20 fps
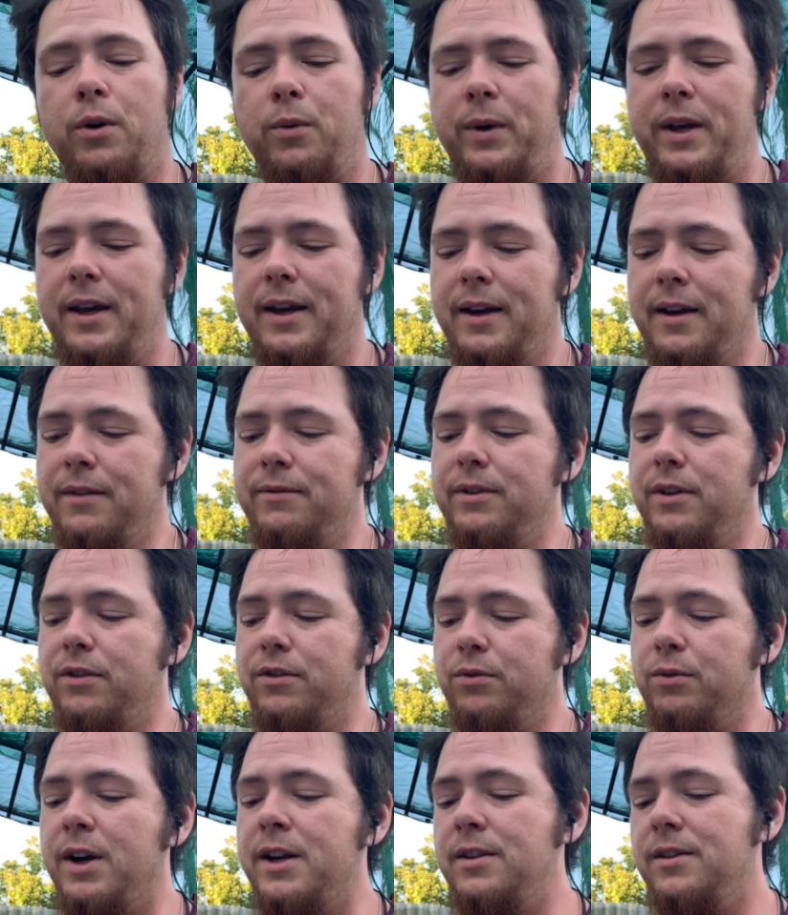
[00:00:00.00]
We have
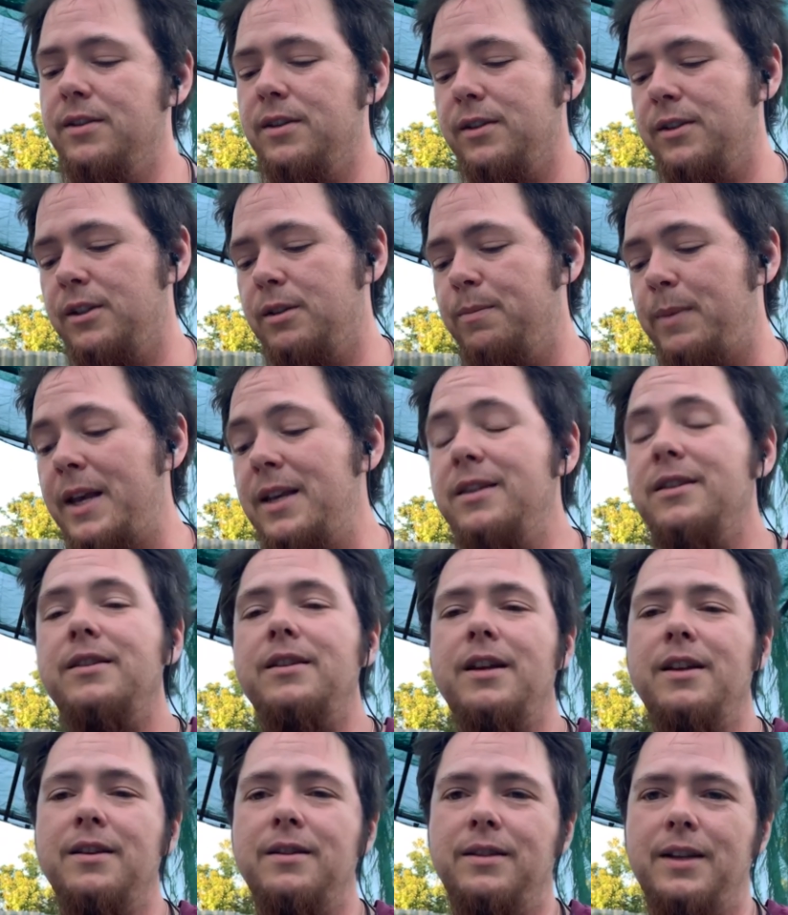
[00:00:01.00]
threads spaced
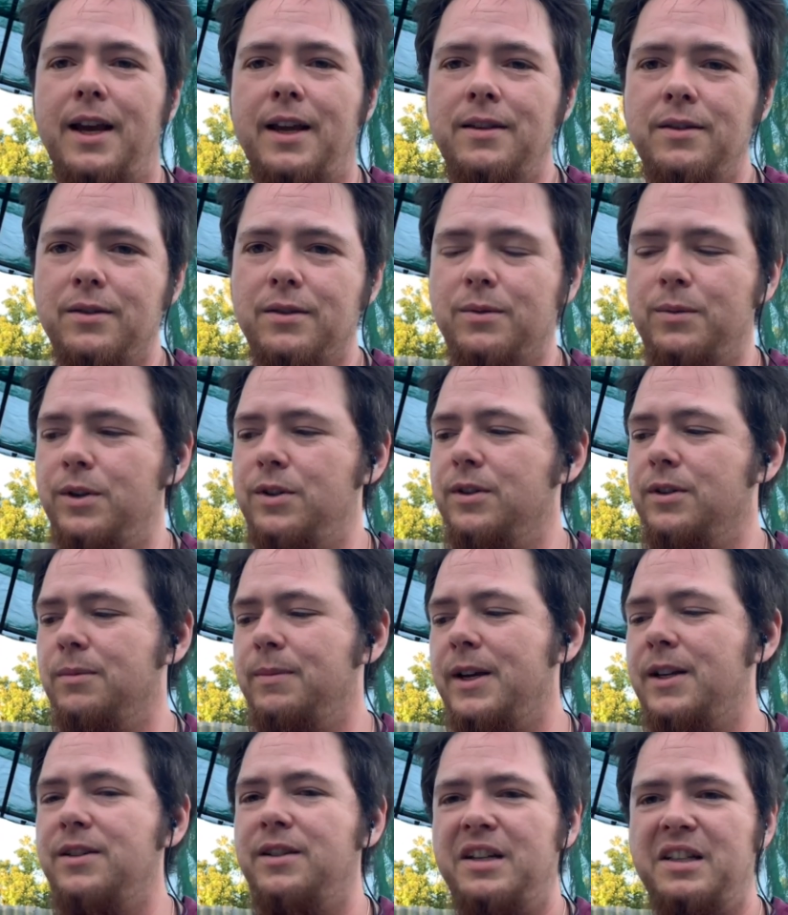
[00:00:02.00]
in dents, which is
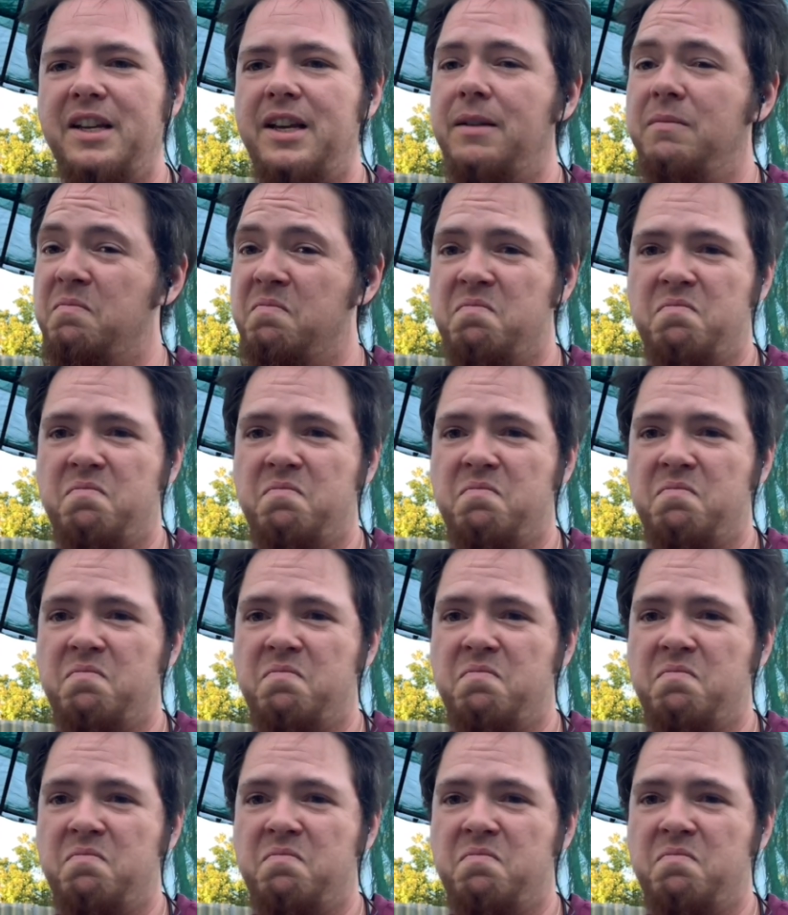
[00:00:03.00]
basically